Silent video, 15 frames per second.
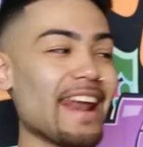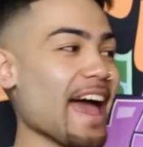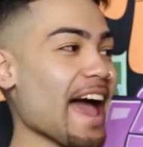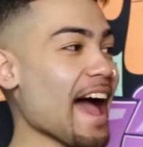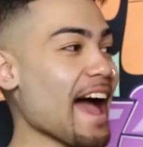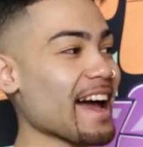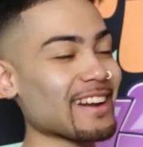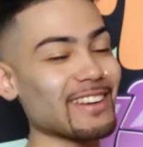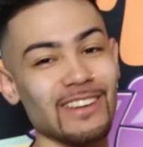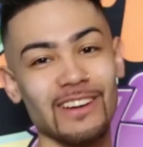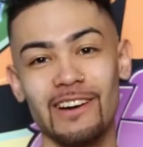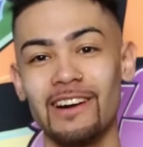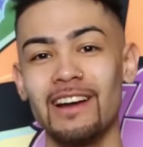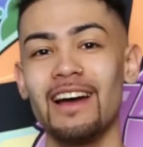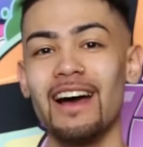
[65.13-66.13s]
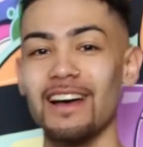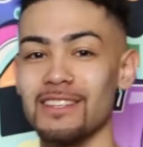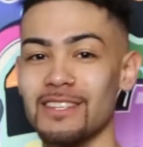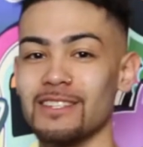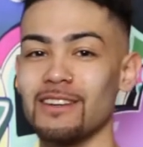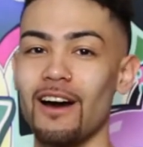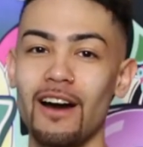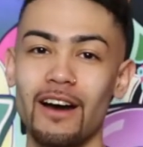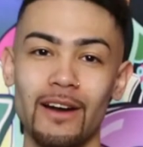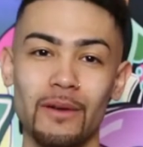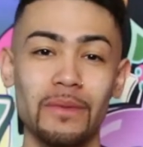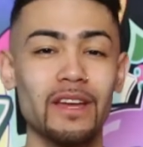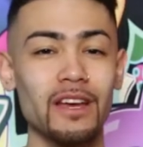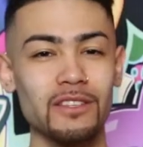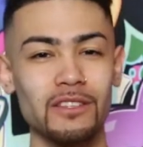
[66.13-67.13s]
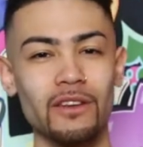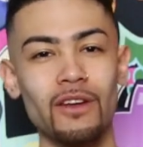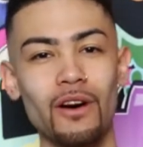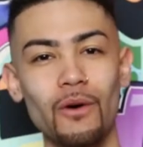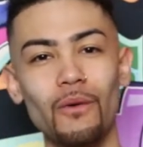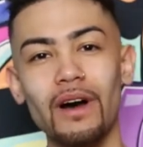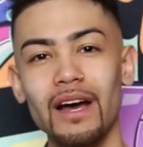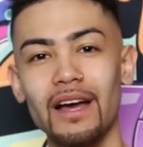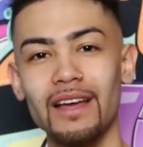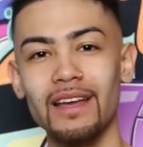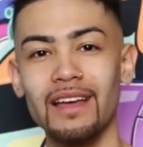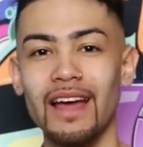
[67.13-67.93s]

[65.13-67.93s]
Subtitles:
an actor, a star. Because you know what?